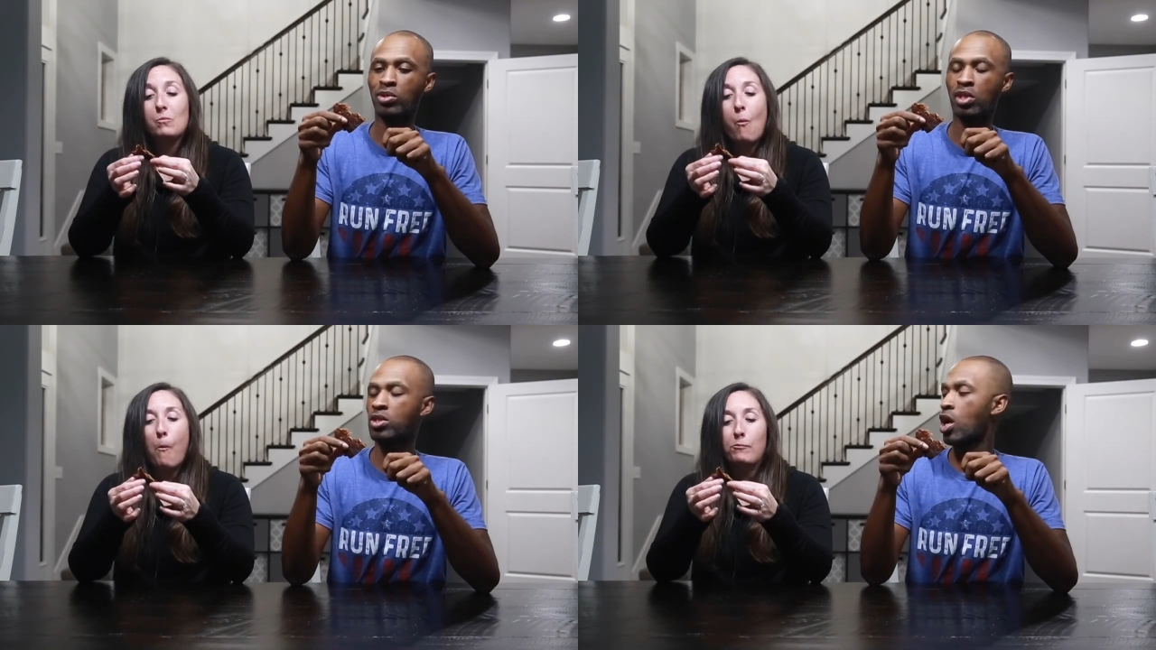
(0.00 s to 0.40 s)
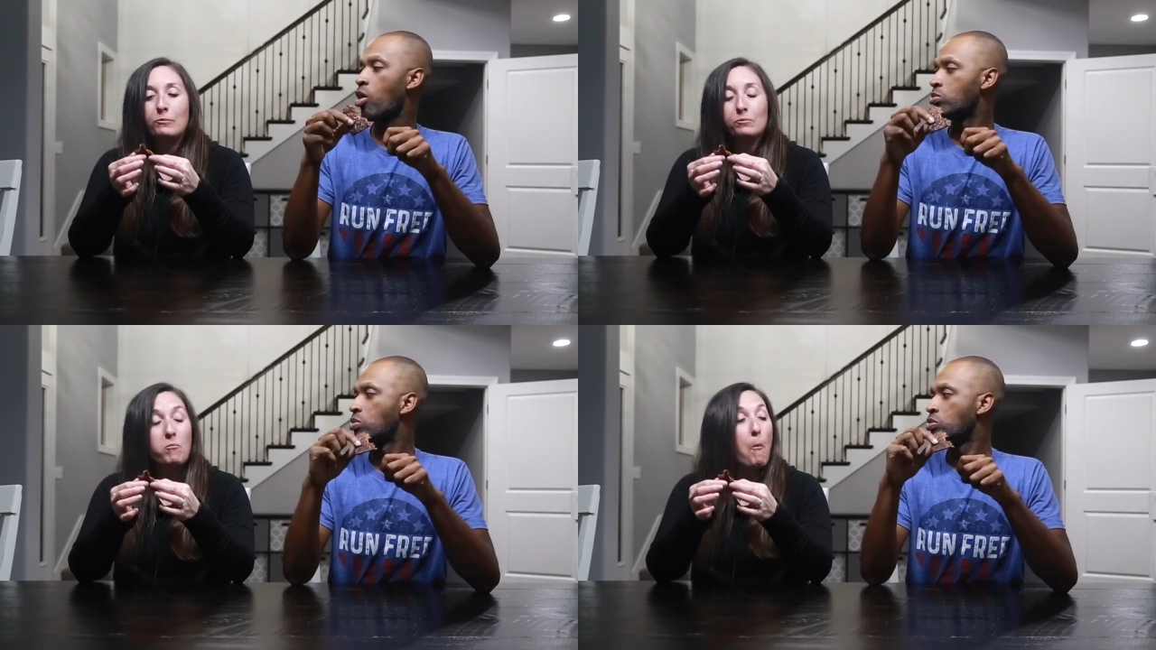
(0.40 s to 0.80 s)
Speaker 1: That's
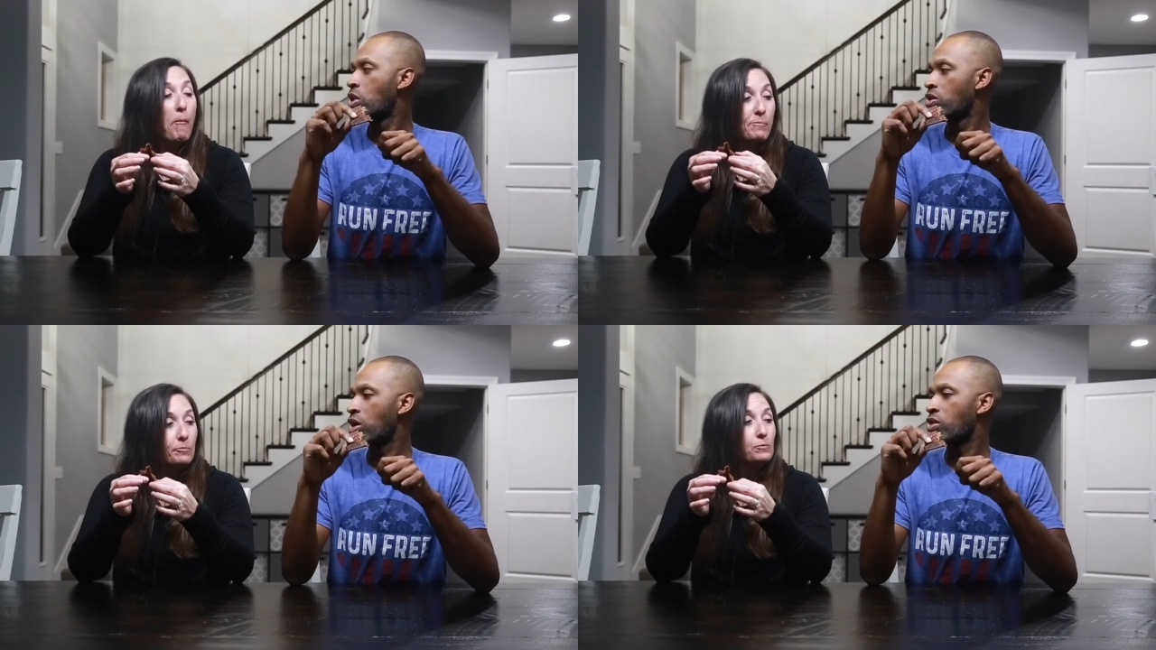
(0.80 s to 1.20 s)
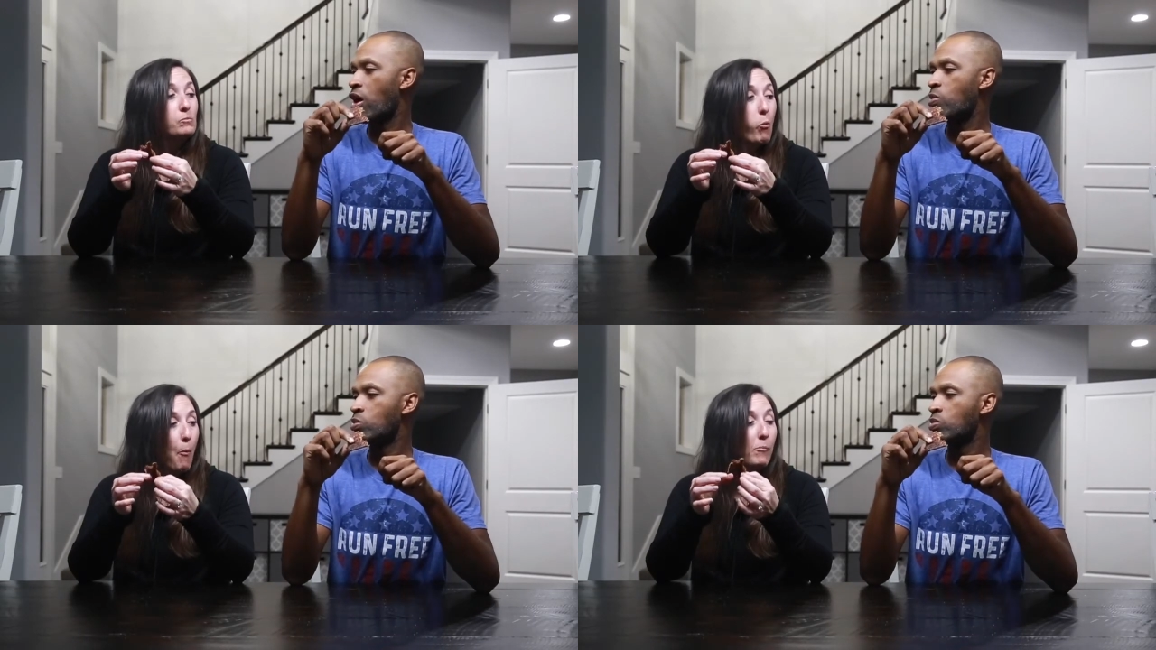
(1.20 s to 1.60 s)
good. Mm -hmm. I like
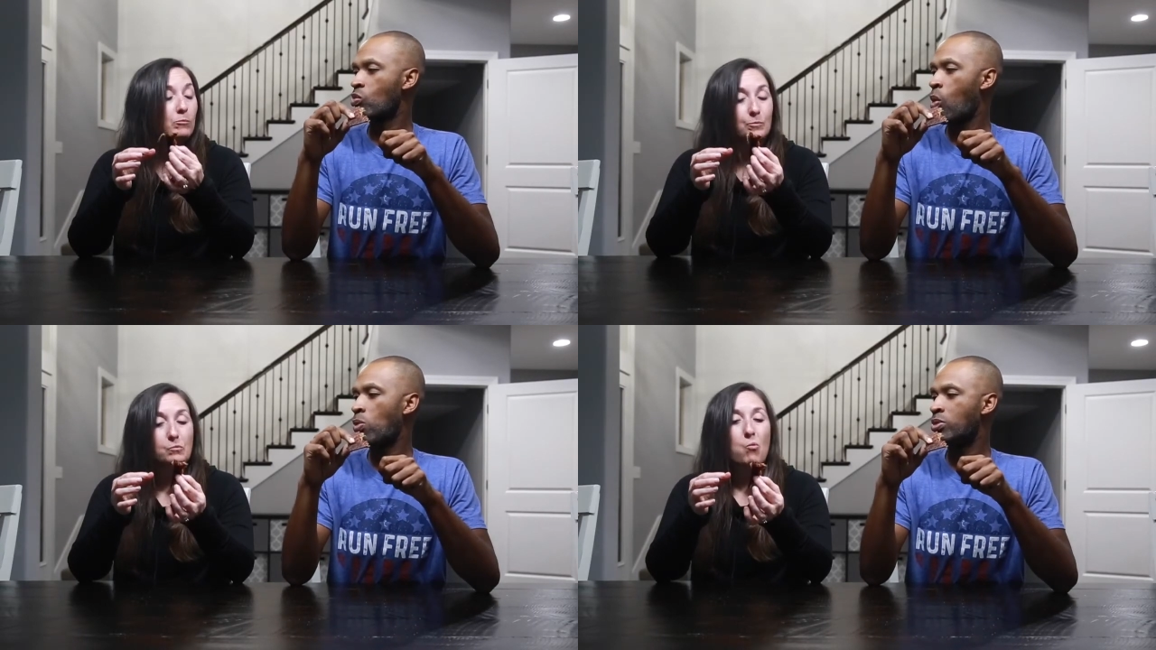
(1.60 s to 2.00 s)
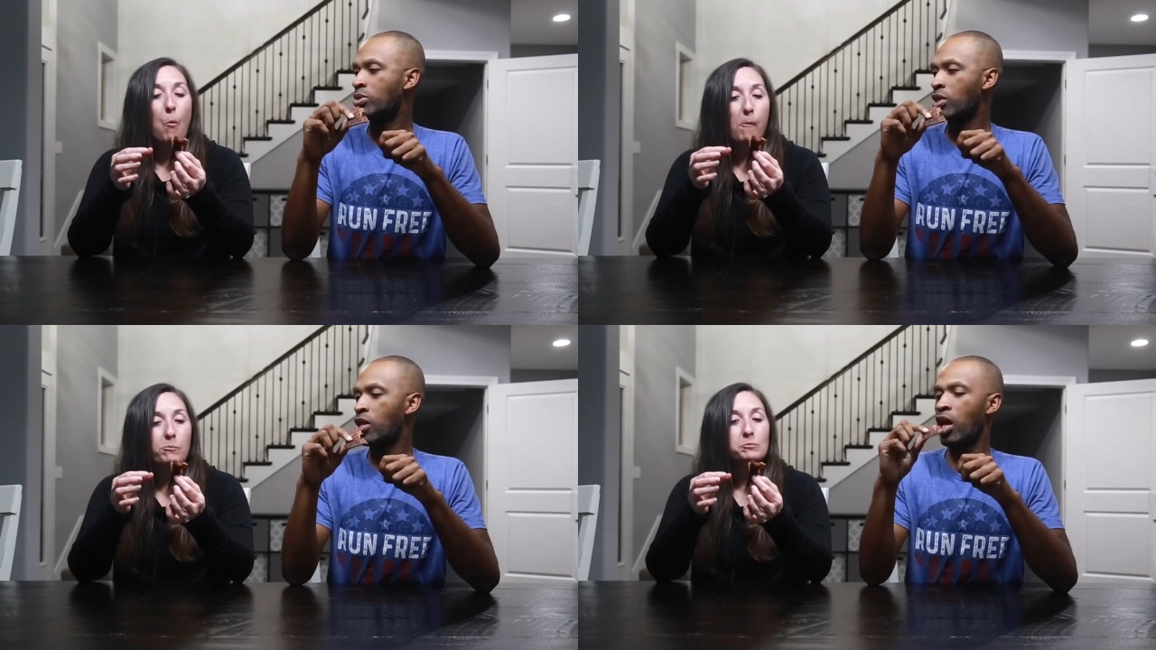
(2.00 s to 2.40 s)
that.
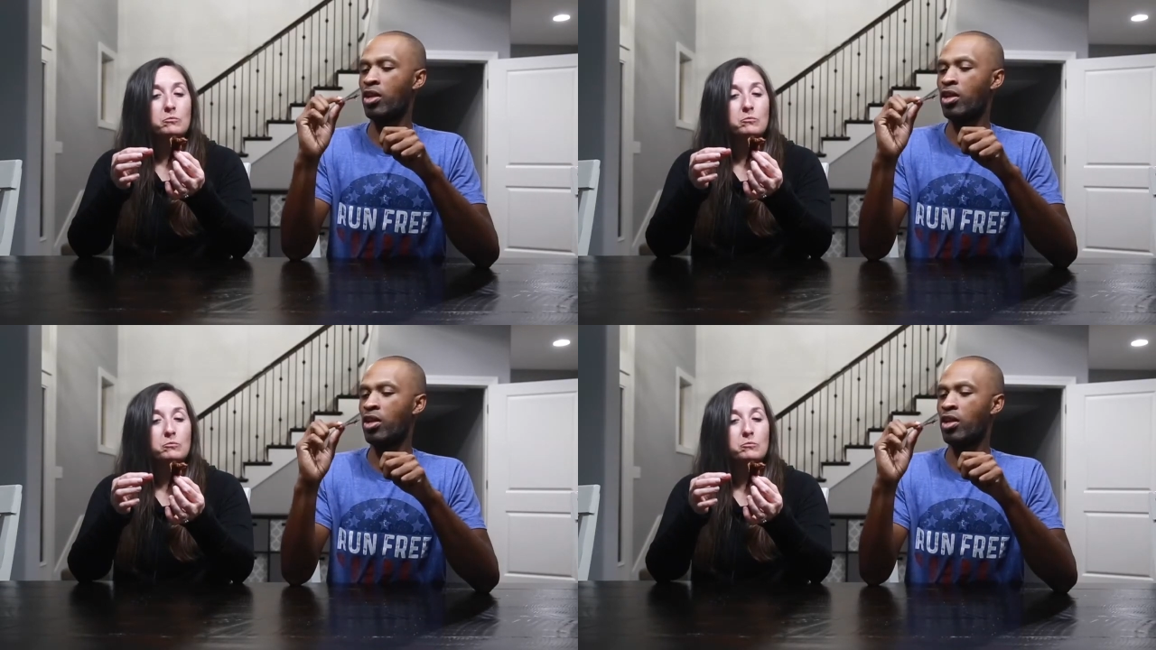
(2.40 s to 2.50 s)
I,